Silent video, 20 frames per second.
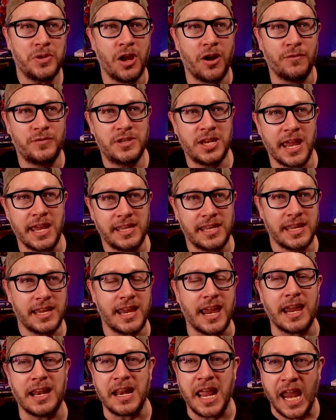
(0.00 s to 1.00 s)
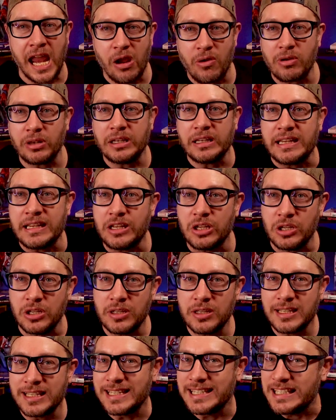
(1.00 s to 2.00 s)
of taking inherently
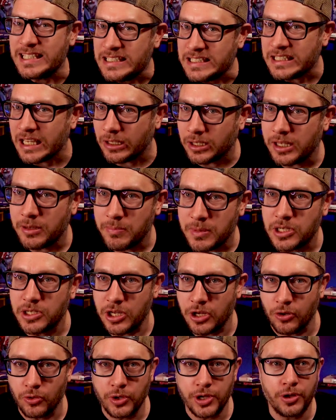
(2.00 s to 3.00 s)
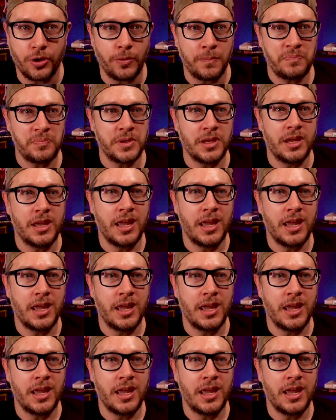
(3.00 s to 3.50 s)
silly material